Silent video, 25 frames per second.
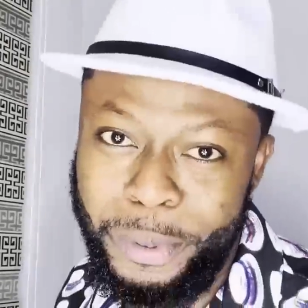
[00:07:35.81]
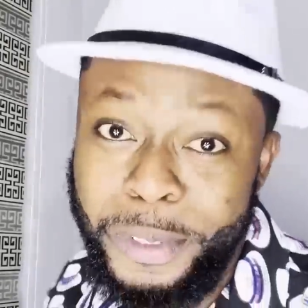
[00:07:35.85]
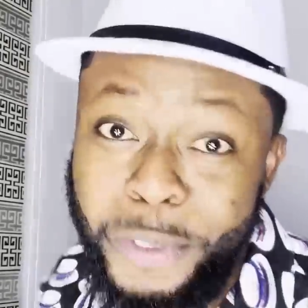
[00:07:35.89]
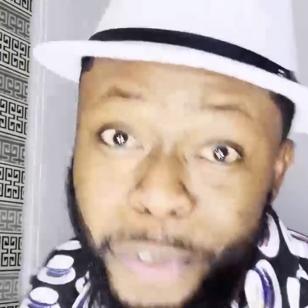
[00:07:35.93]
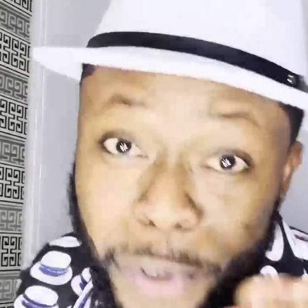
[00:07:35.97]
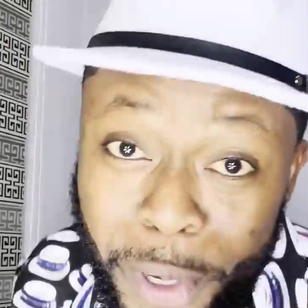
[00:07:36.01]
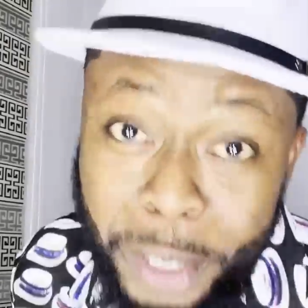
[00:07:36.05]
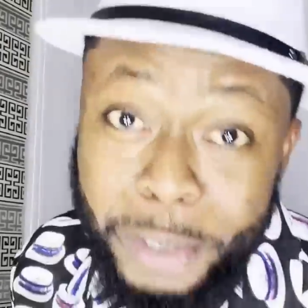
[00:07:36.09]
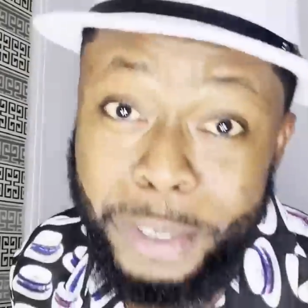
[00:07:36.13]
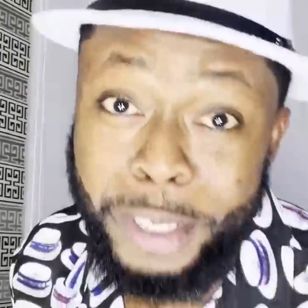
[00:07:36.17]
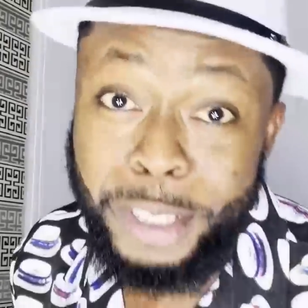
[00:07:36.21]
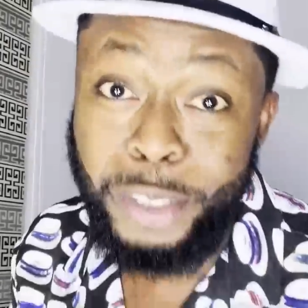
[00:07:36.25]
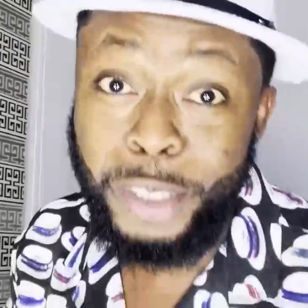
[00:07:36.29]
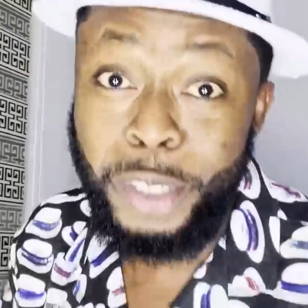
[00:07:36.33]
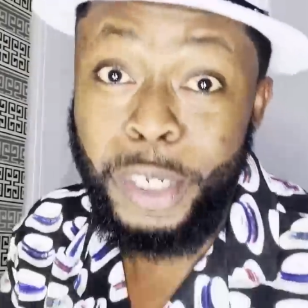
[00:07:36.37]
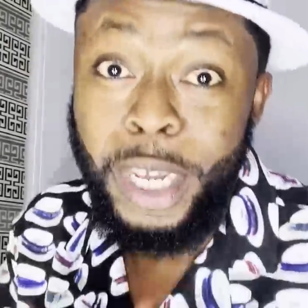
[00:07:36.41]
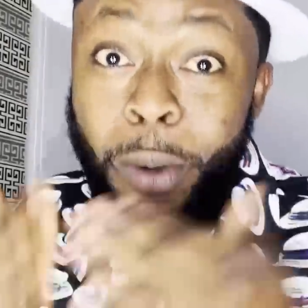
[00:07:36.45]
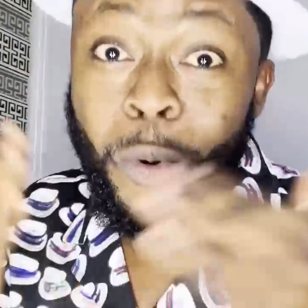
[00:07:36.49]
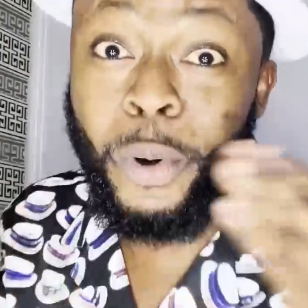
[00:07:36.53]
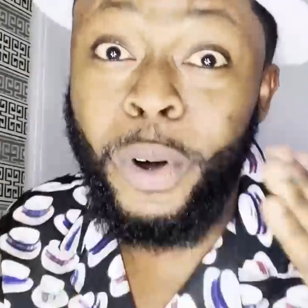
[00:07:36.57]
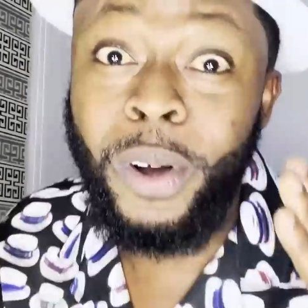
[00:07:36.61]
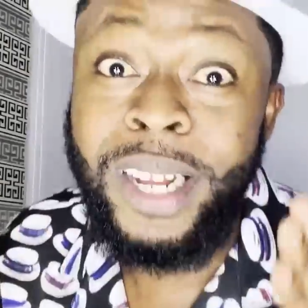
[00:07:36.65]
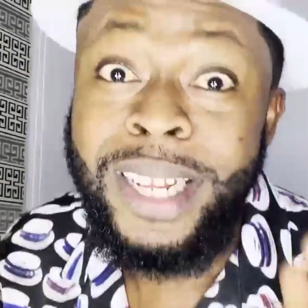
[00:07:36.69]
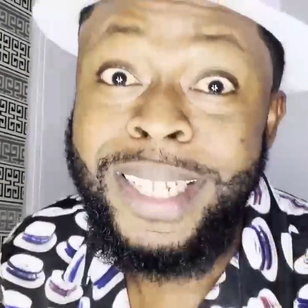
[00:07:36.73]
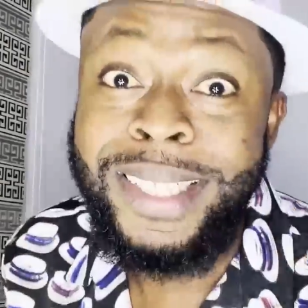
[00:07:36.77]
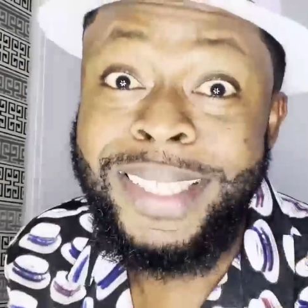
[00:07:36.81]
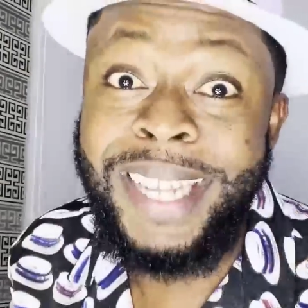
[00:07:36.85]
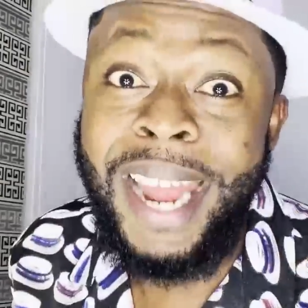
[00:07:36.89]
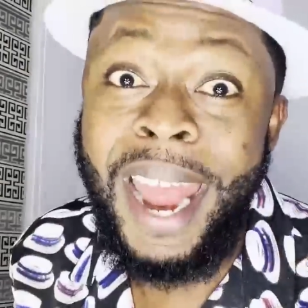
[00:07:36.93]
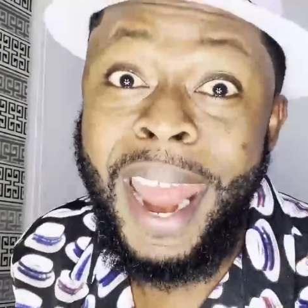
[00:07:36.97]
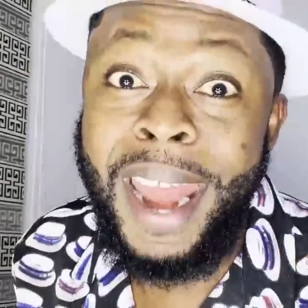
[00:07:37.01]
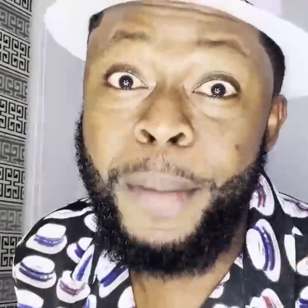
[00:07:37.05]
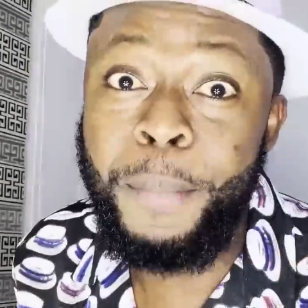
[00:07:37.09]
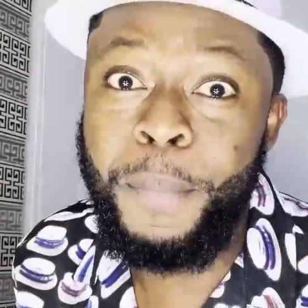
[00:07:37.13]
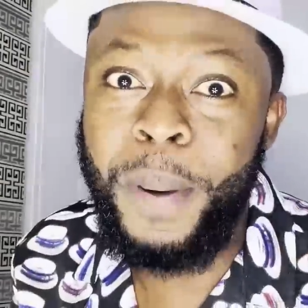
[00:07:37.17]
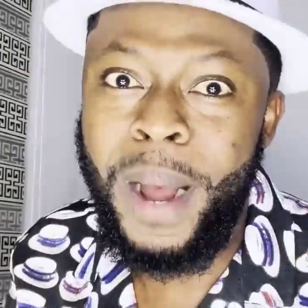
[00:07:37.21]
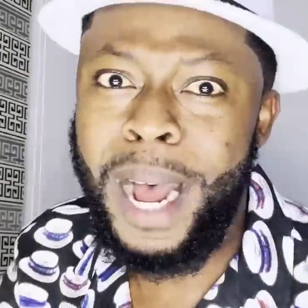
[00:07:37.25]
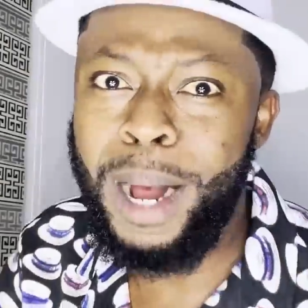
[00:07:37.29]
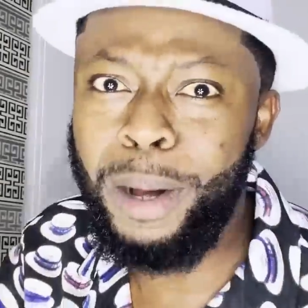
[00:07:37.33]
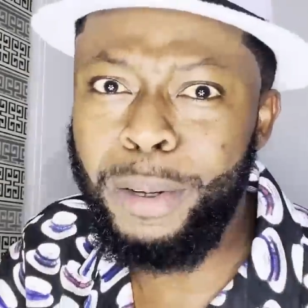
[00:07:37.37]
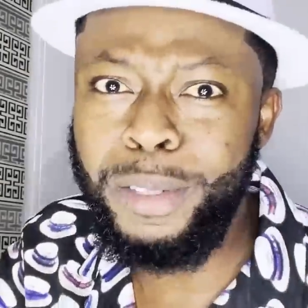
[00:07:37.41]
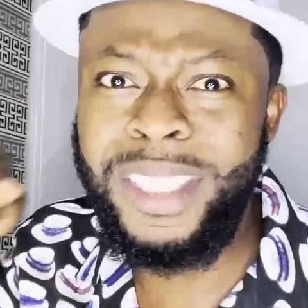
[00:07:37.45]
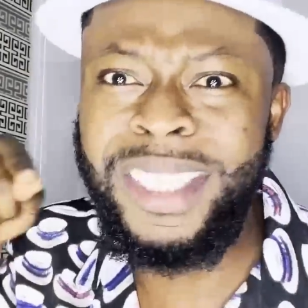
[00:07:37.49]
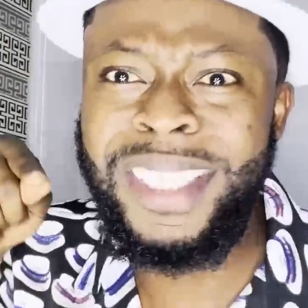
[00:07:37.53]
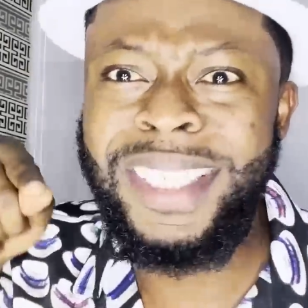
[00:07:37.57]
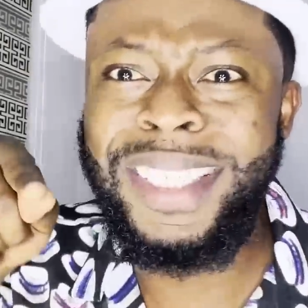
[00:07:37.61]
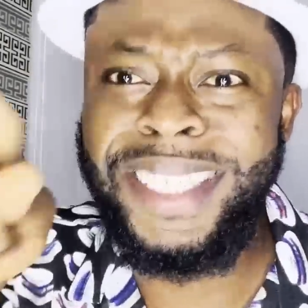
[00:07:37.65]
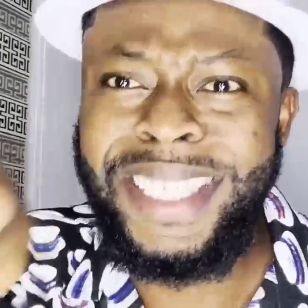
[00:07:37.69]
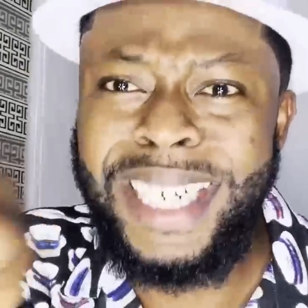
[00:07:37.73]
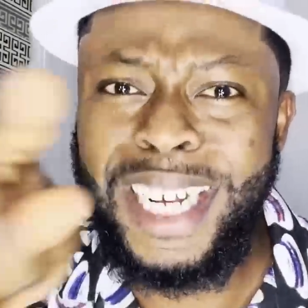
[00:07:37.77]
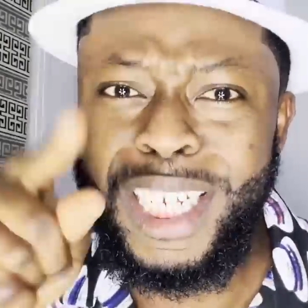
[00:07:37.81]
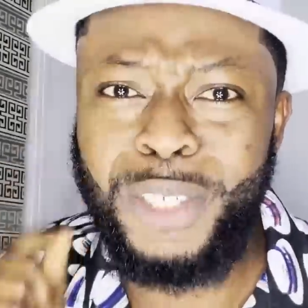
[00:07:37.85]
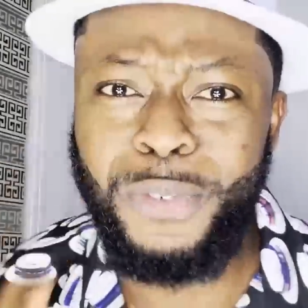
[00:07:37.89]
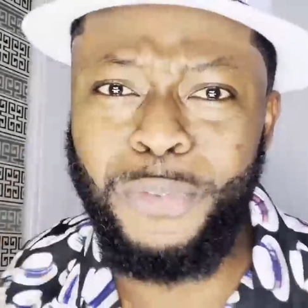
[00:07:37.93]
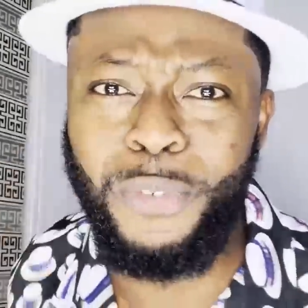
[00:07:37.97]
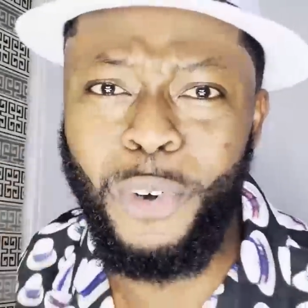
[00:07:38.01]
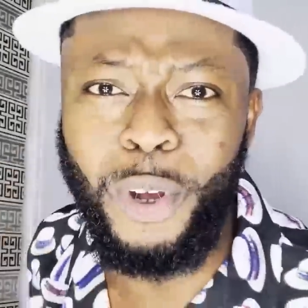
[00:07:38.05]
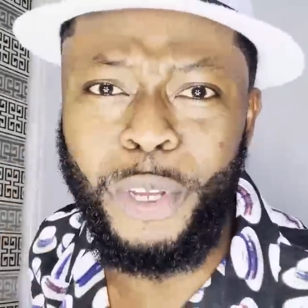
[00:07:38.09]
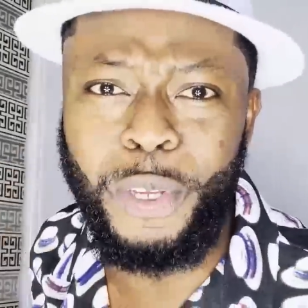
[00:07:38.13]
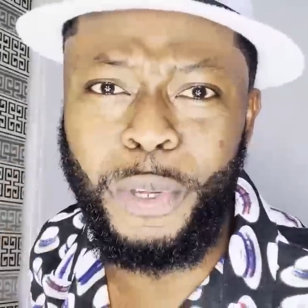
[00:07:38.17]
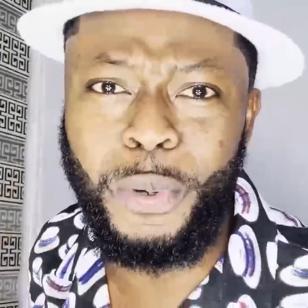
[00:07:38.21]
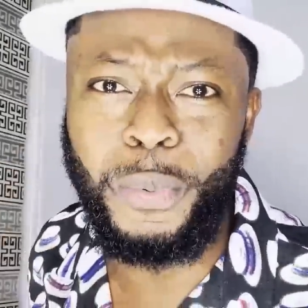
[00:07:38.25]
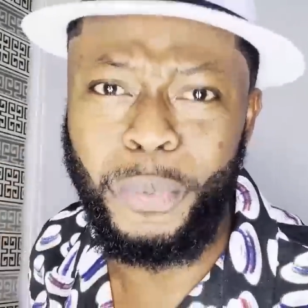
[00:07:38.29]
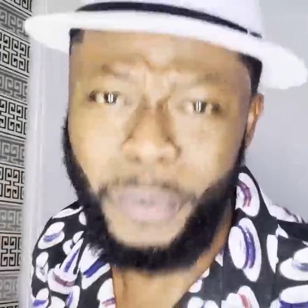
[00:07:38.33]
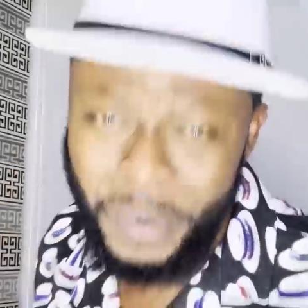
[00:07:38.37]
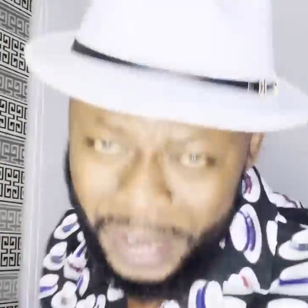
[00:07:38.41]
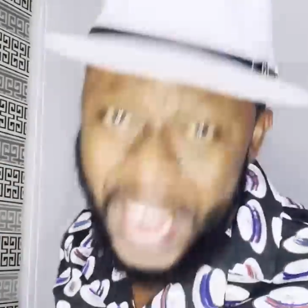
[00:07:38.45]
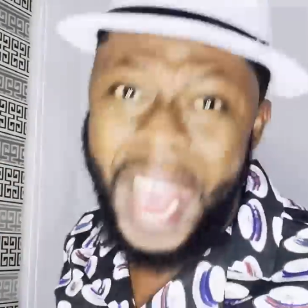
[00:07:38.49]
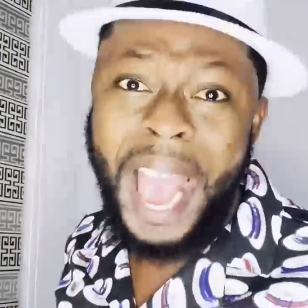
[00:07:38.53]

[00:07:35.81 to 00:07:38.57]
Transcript: you're going to get what, £10 just for you.